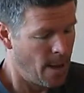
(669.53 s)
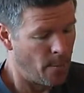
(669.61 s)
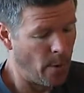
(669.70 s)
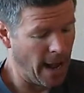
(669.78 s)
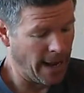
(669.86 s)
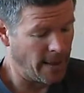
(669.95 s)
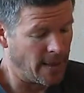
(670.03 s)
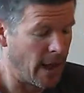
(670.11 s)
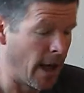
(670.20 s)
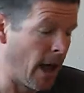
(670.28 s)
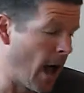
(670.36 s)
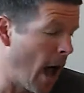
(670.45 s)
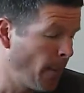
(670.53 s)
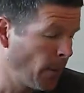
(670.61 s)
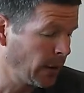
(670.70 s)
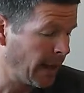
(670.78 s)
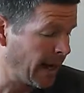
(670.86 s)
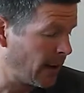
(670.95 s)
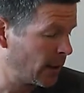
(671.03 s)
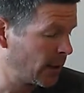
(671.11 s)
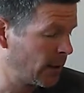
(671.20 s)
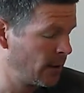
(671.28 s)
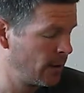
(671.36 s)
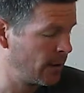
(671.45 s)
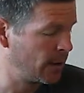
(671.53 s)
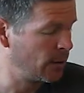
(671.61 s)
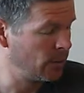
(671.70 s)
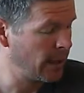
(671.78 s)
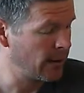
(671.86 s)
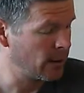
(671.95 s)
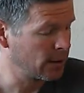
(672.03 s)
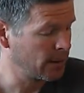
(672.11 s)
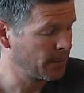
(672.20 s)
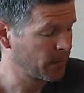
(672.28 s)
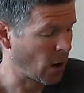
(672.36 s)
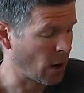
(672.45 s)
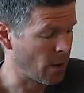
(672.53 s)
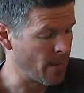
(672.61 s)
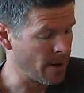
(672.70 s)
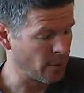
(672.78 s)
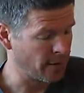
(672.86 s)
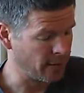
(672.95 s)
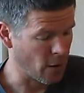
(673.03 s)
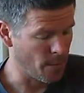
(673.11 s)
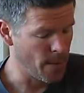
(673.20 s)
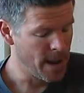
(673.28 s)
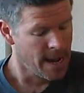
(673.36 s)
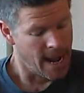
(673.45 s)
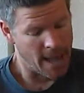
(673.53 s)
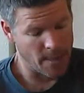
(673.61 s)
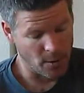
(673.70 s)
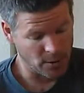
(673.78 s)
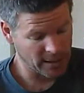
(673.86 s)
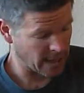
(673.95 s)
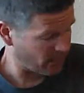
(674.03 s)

But the upper layers, the 2 layers, are memory foam, and those kind